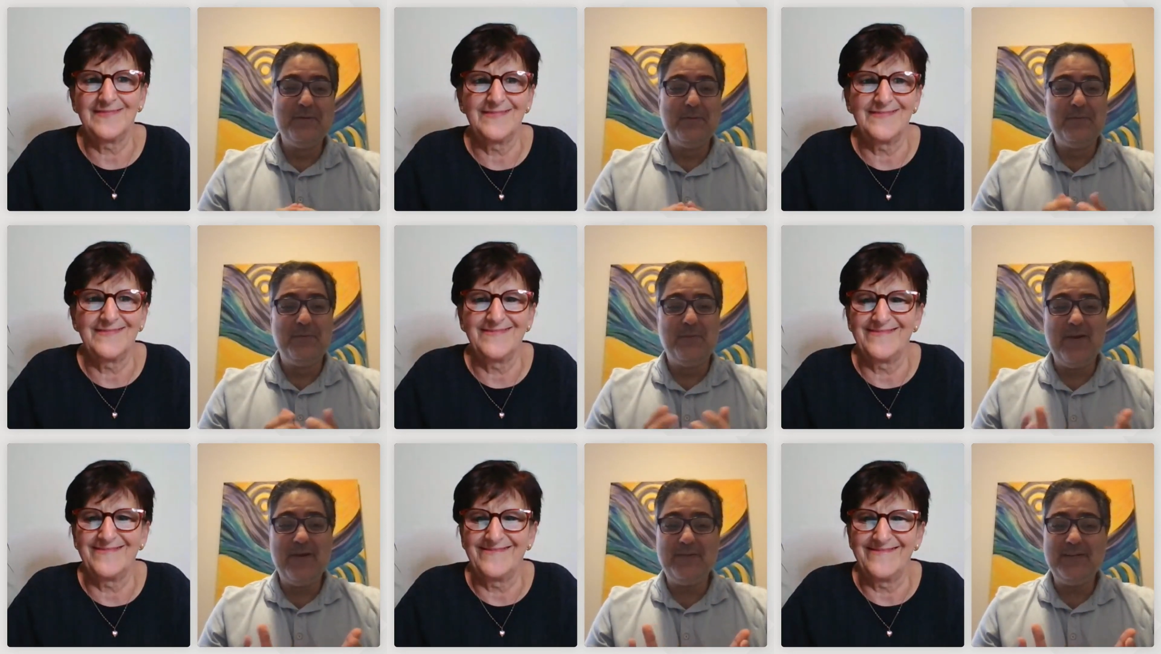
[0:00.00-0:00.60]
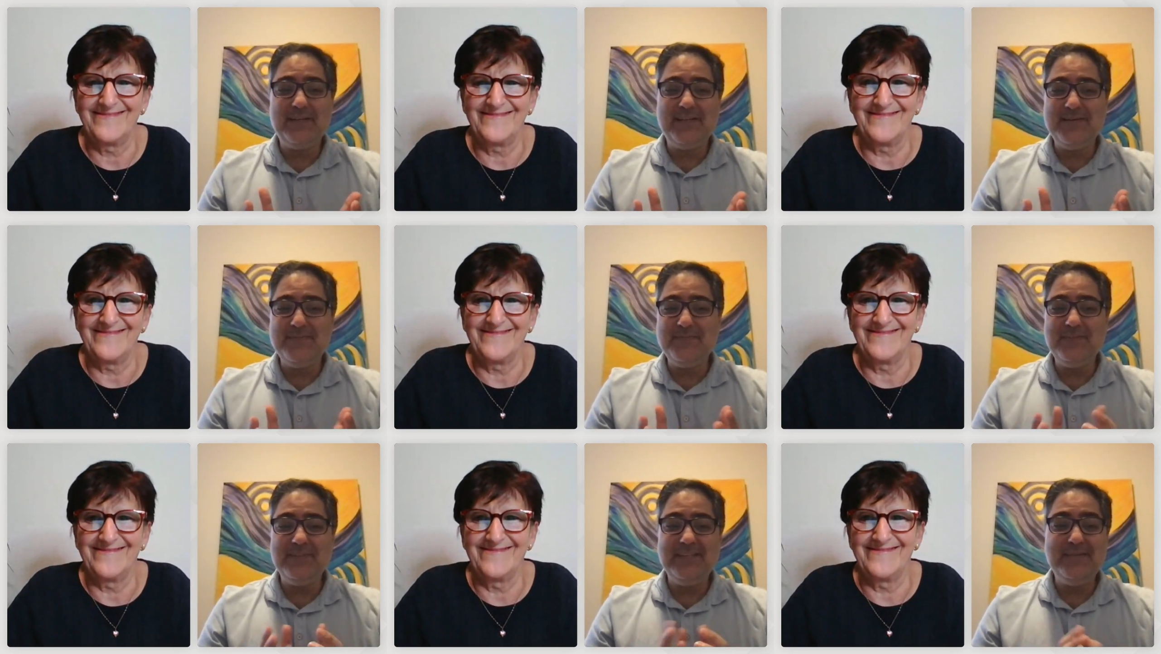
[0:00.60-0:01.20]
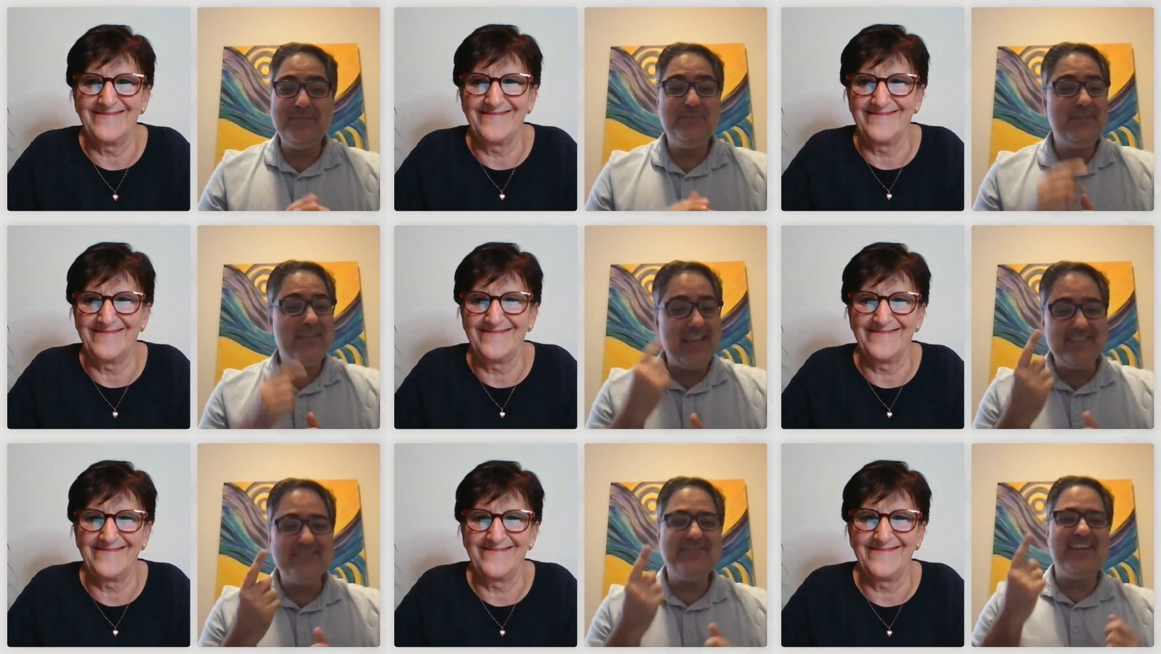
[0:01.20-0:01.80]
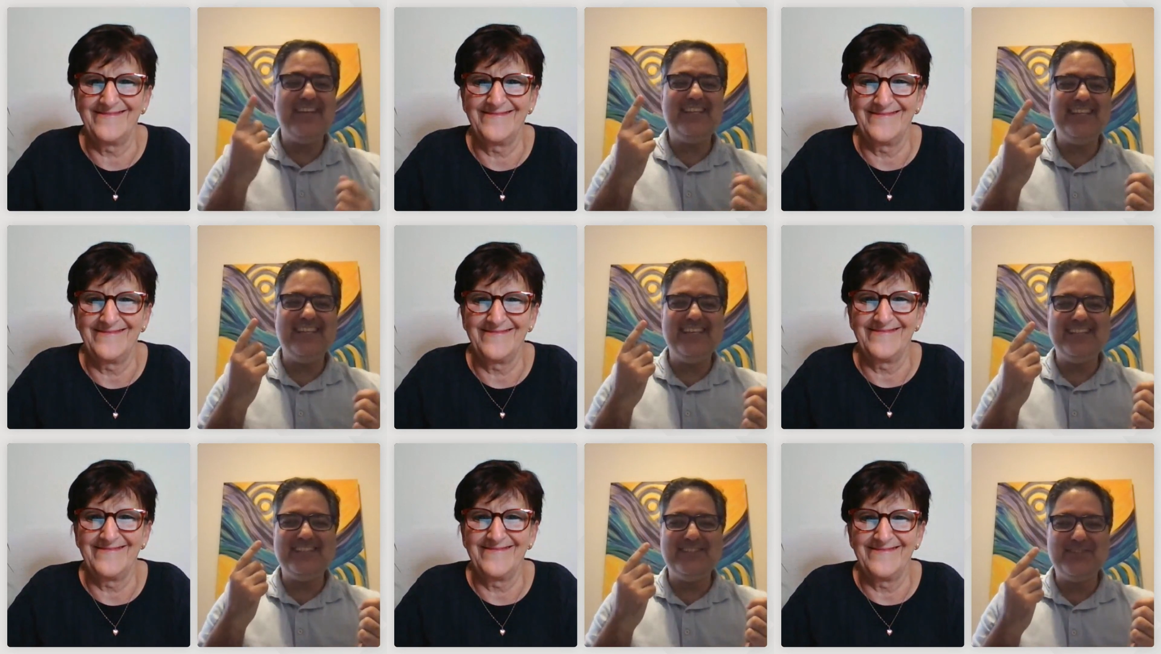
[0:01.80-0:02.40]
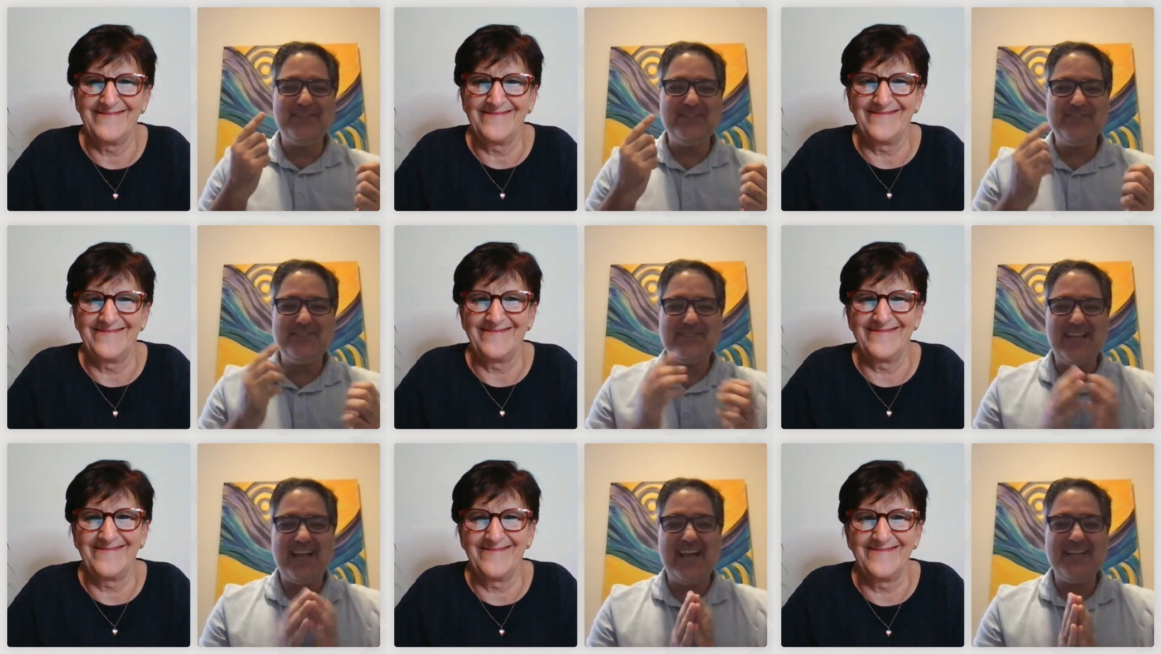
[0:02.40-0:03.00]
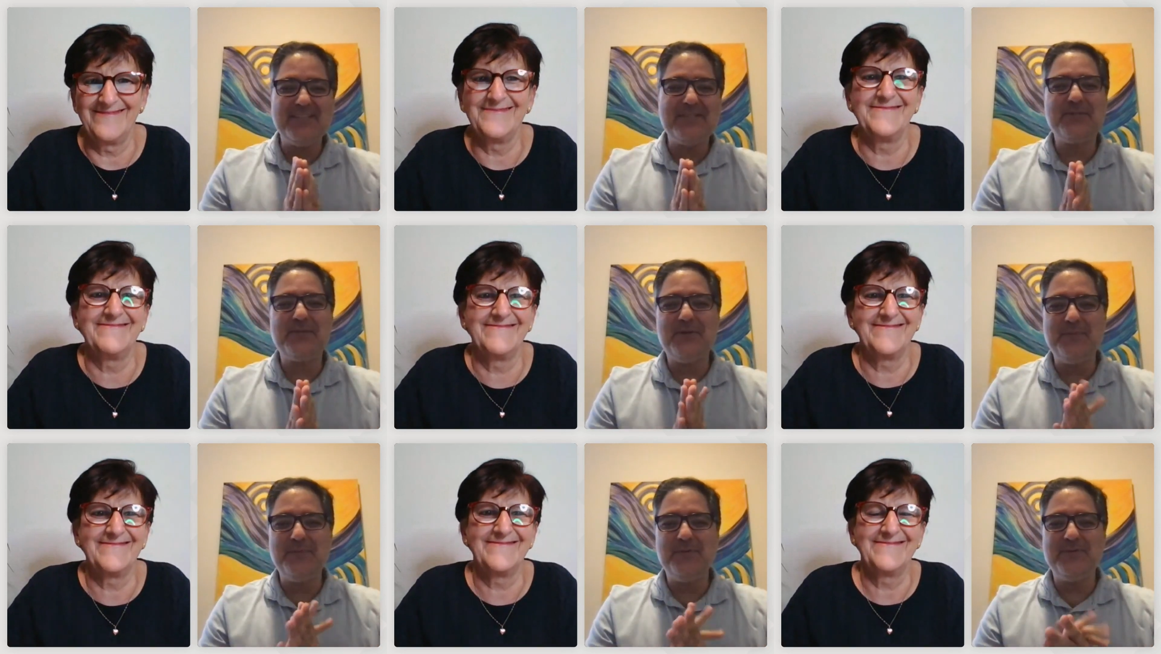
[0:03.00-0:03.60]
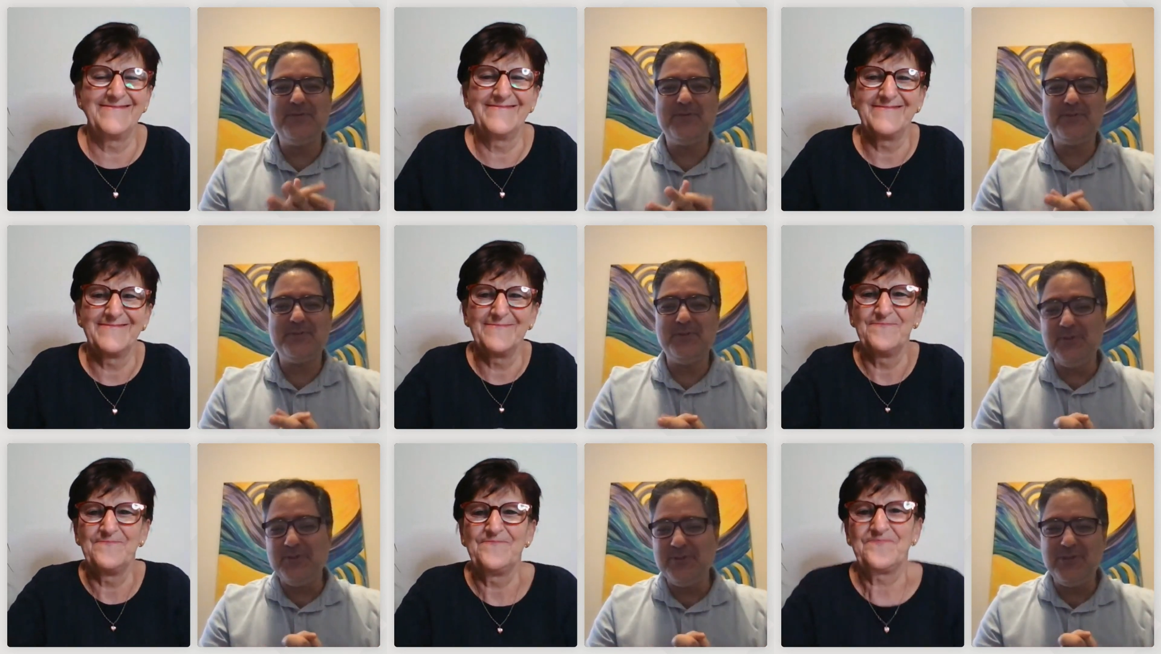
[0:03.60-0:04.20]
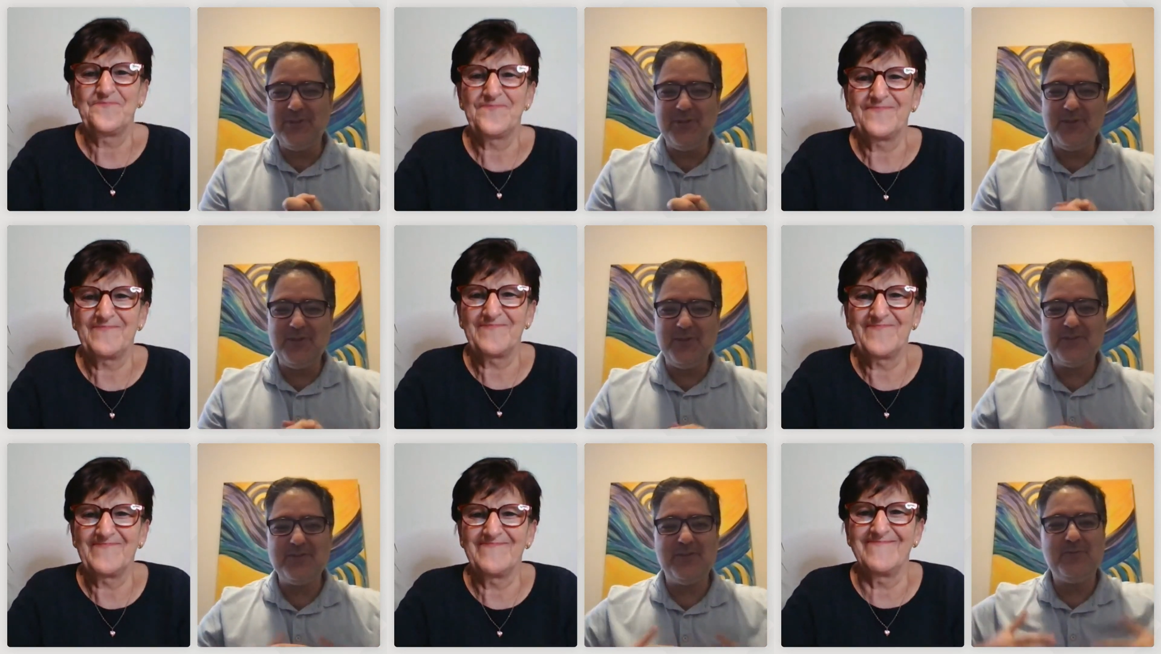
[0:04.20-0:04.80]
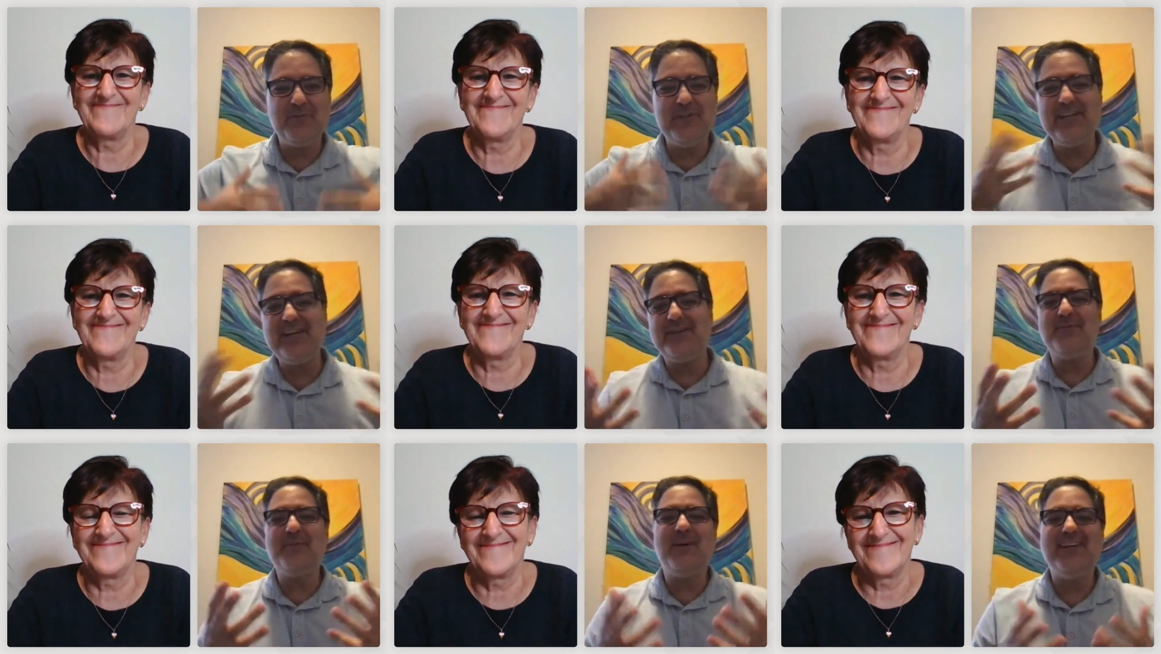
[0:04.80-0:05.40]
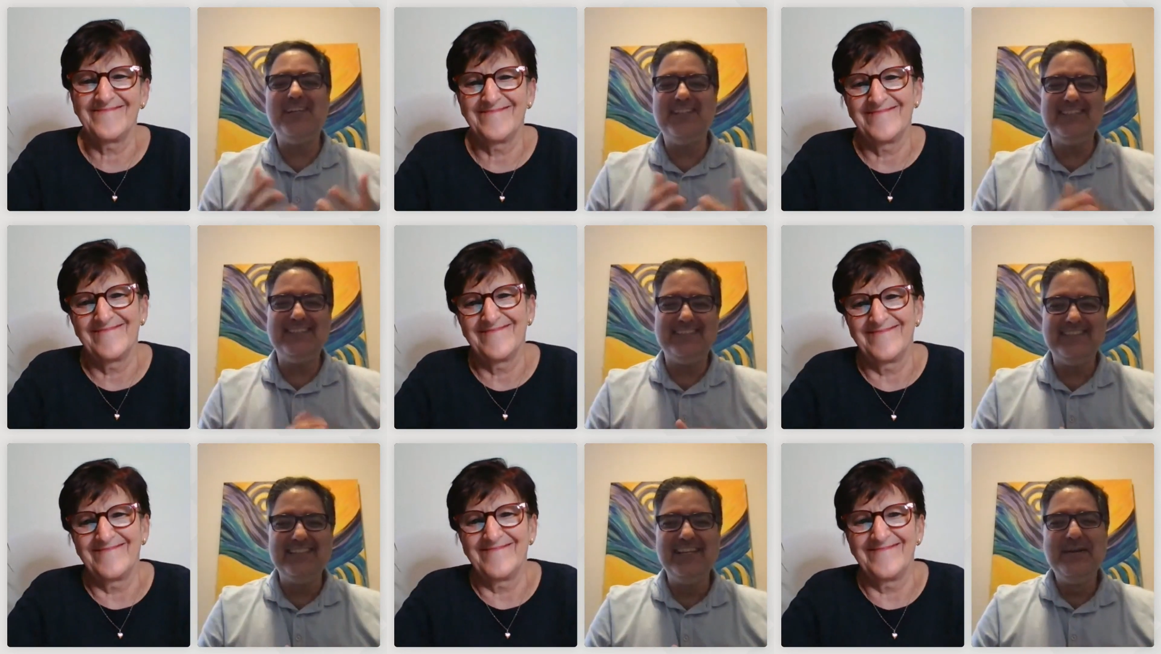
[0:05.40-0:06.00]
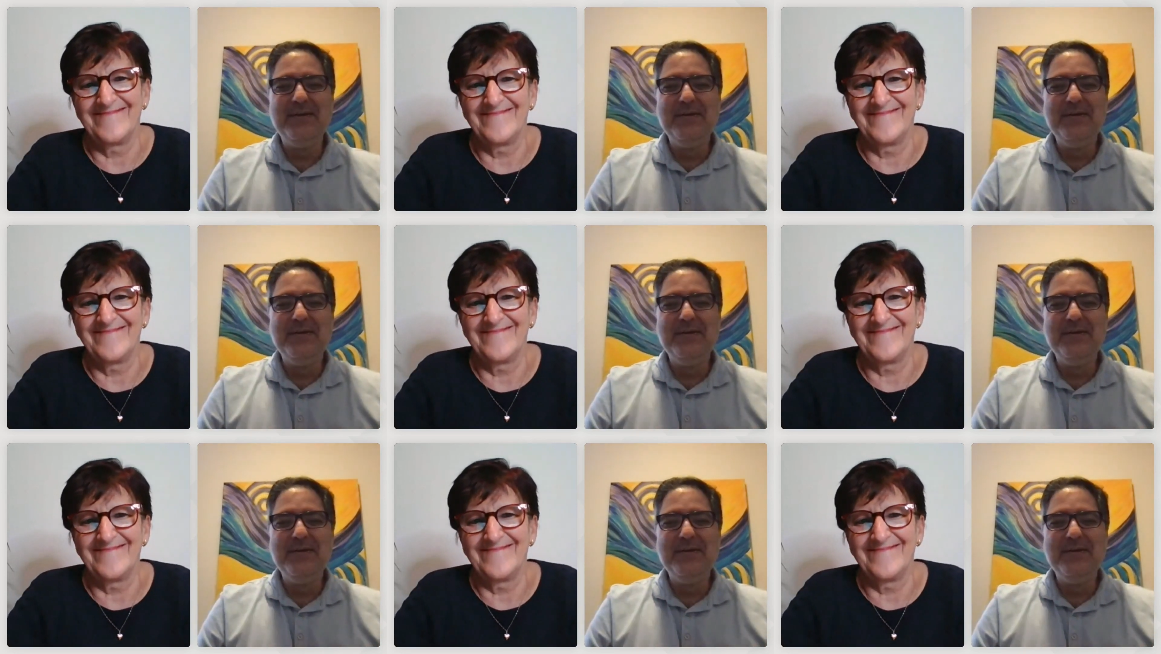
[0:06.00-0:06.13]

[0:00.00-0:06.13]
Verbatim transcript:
Speaker 1: Welcome y bienvenidos a Somos Uno, We Are One.